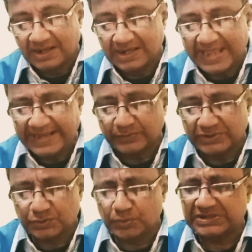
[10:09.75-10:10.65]

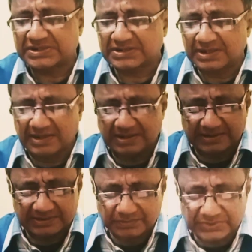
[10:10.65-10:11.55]
language which,
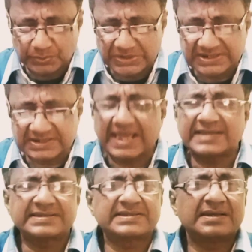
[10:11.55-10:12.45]
uh, with which it
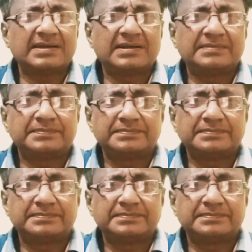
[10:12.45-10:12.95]
has uh,